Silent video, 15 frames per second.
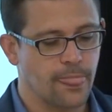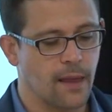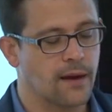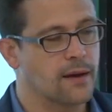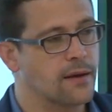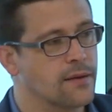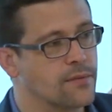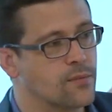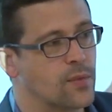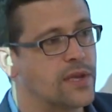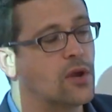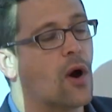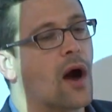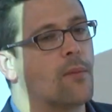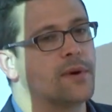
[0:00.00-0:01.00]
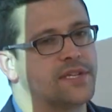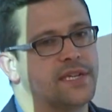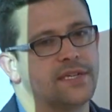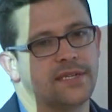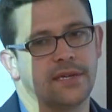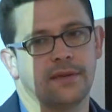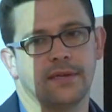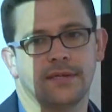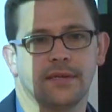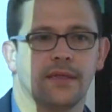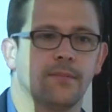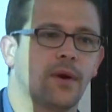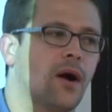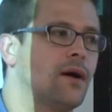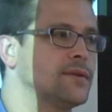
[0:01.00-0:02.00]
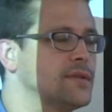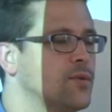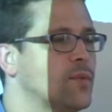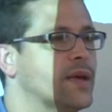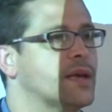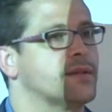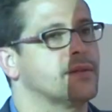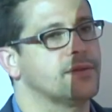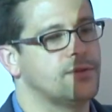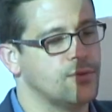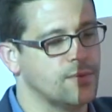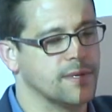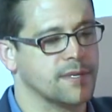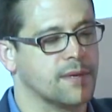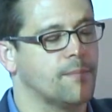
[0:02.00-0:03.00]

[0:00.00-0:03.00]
uh, we know how much each, each of them costs, and we can do this